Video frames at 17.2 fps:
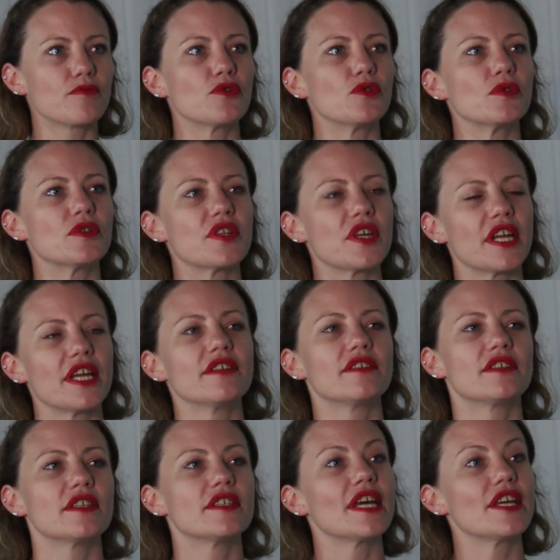ruled that
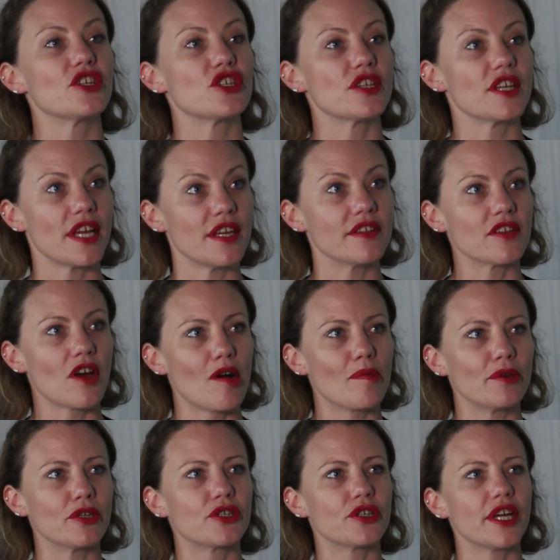his detention is
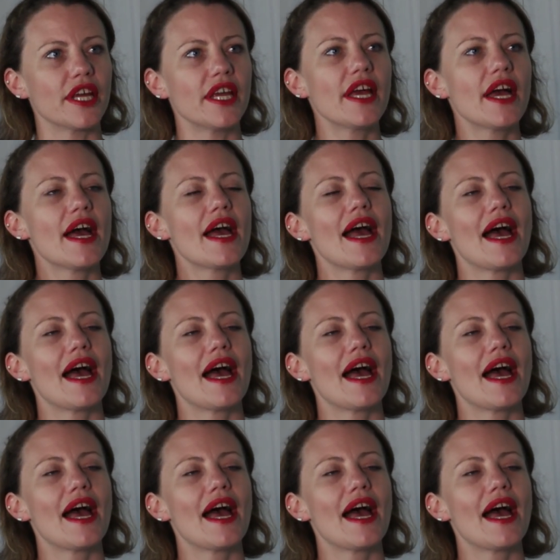arbitrary